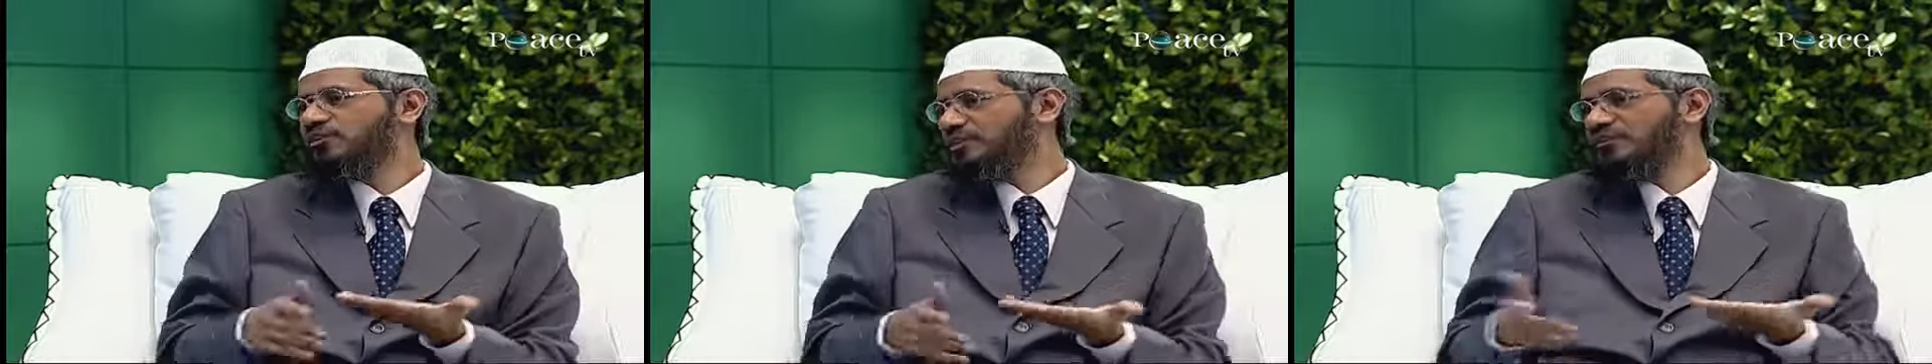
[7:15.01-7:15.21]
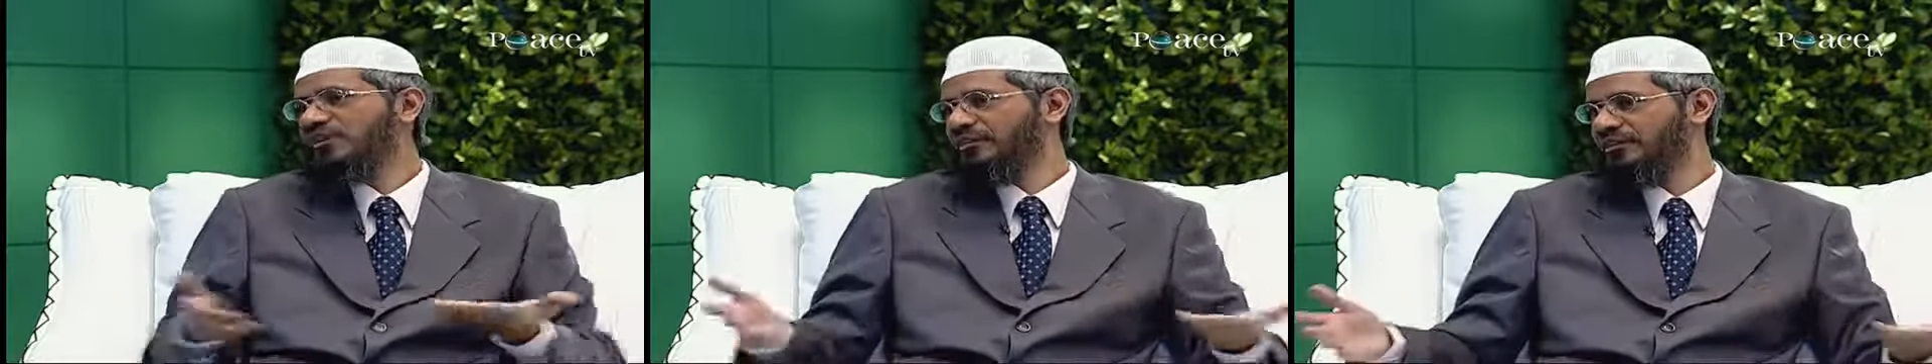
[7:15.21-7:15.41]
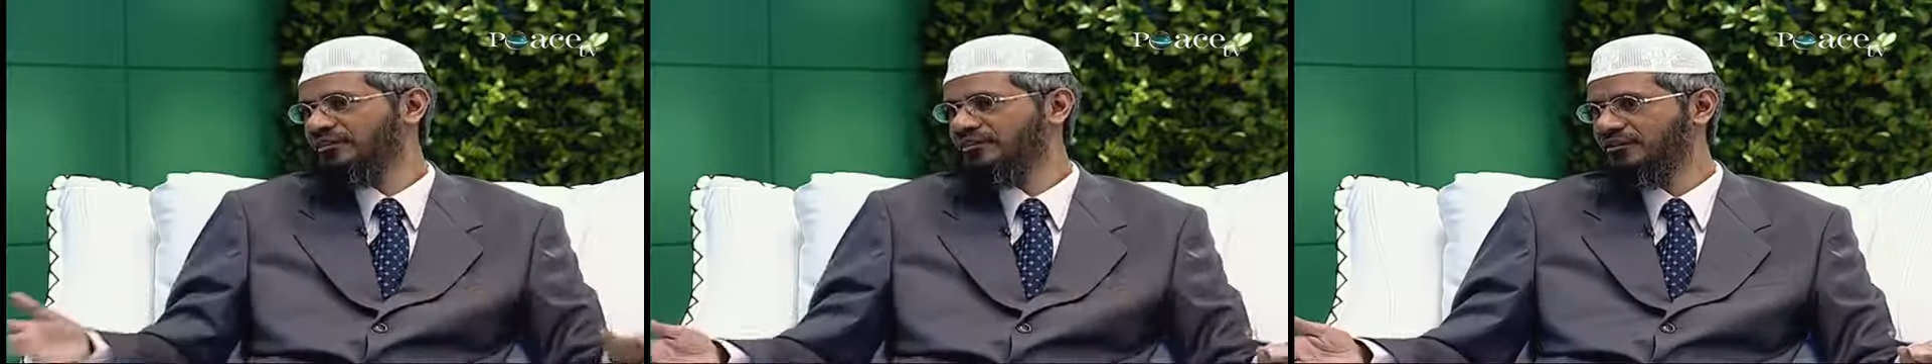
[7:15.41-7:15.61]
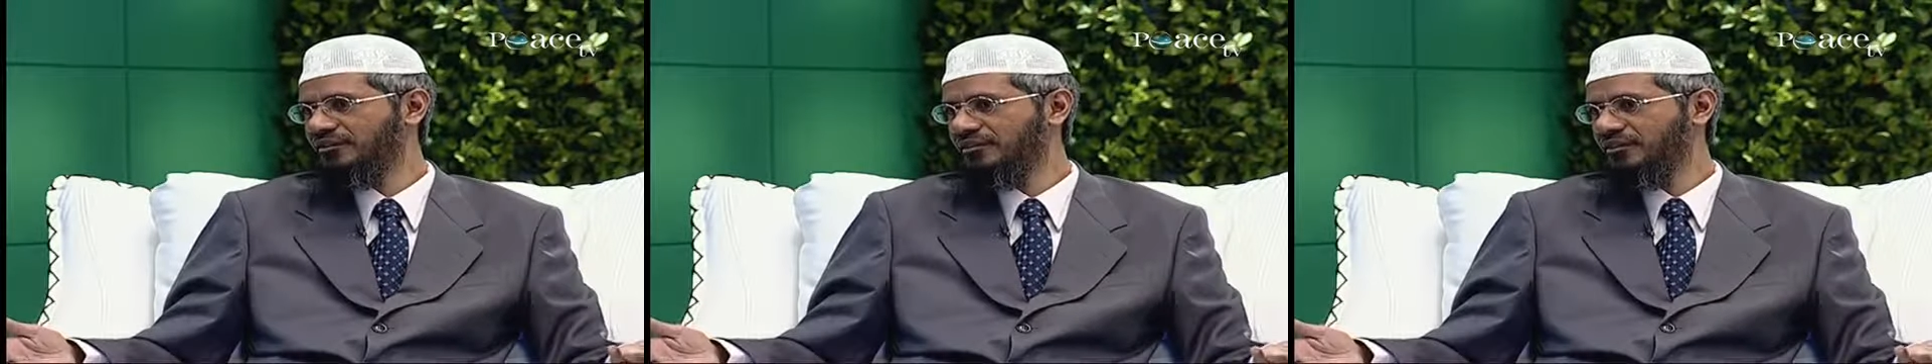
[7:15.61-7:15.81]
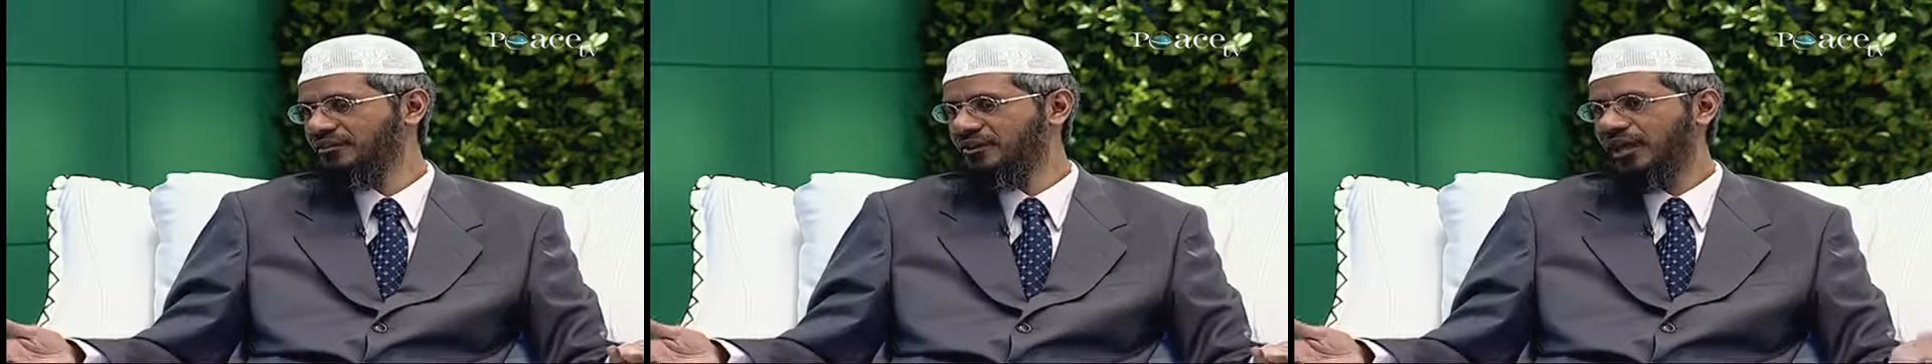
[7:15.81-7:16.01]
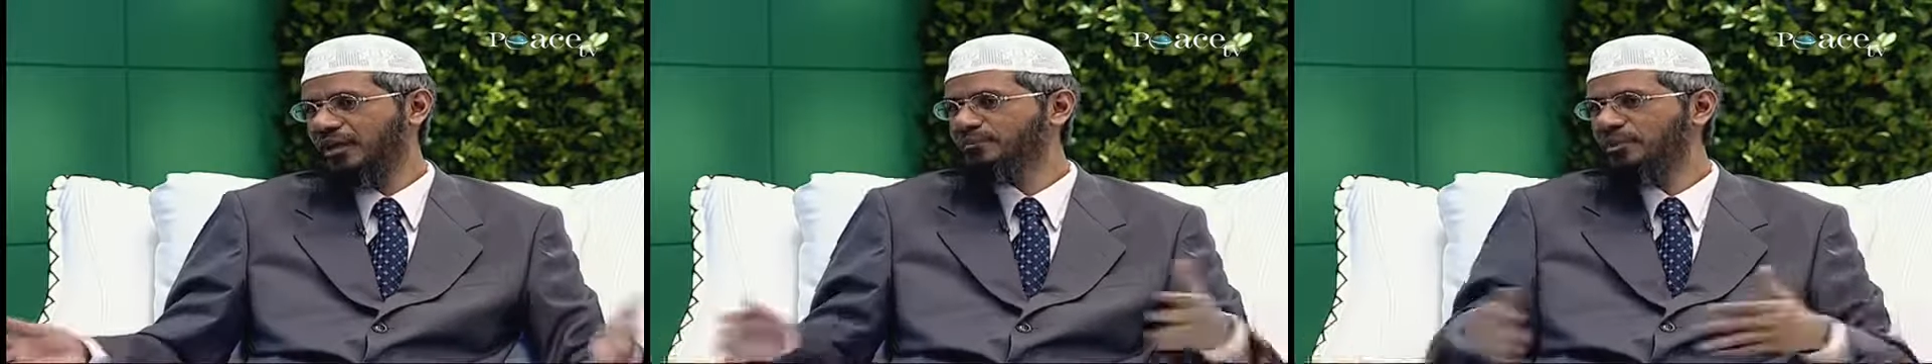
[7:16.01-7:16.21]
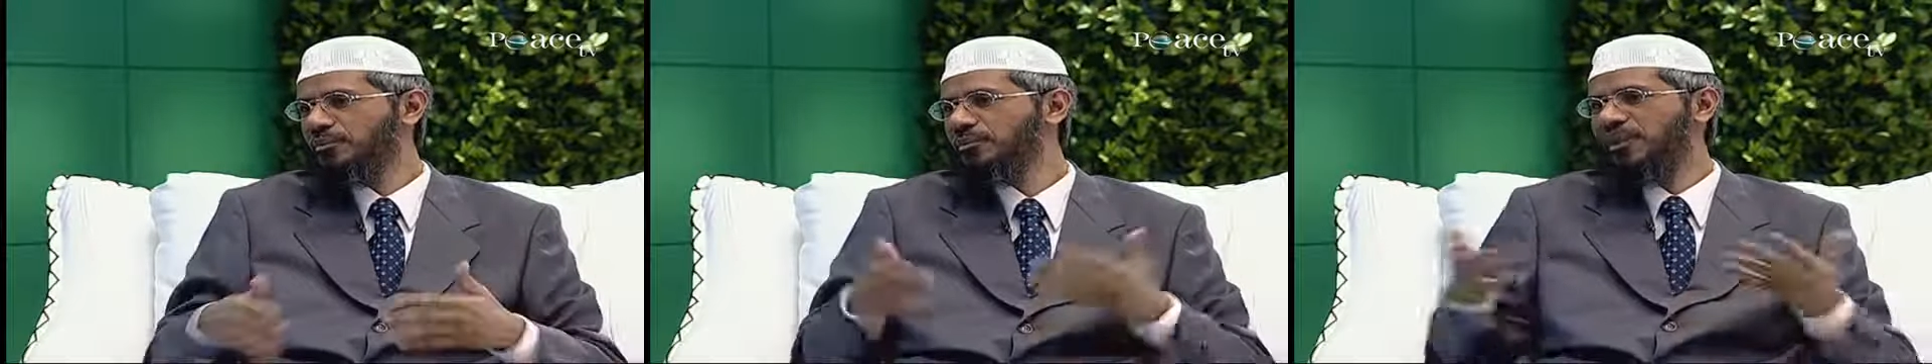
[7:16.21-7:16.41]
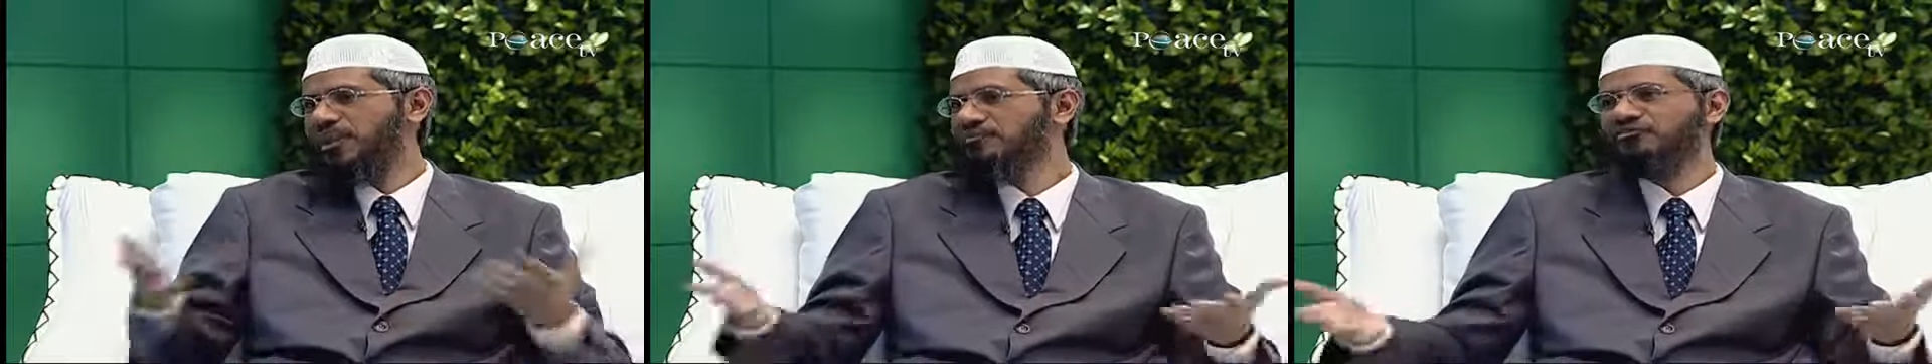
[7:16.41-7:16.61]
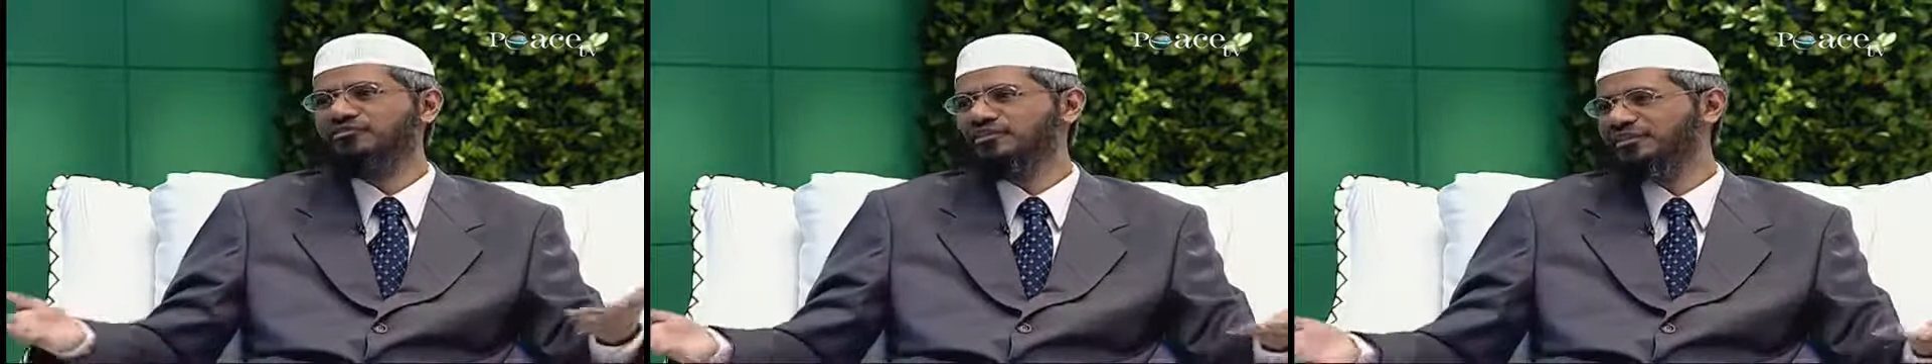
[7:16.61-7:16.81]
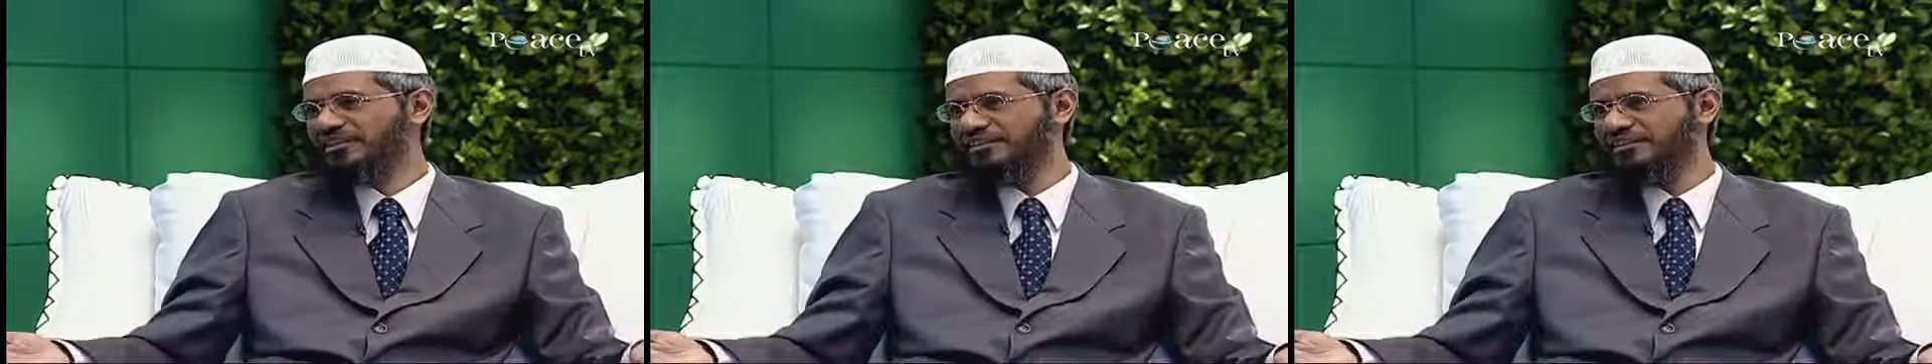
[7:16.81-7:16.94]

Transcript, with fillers: divided. And people are living with